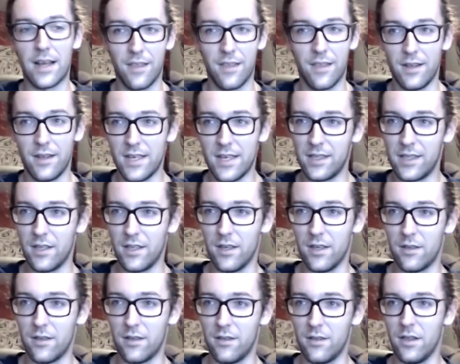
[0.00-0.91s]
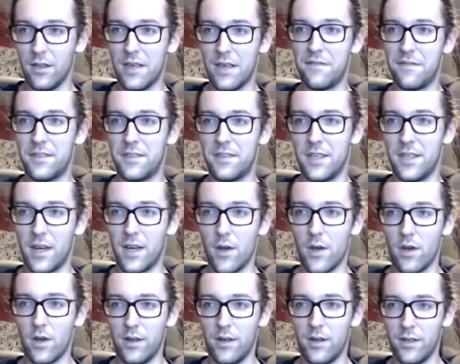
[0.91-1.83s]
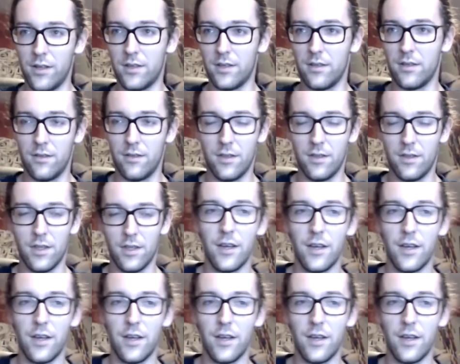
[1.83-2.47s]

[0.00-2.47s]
then take the lifts that go under the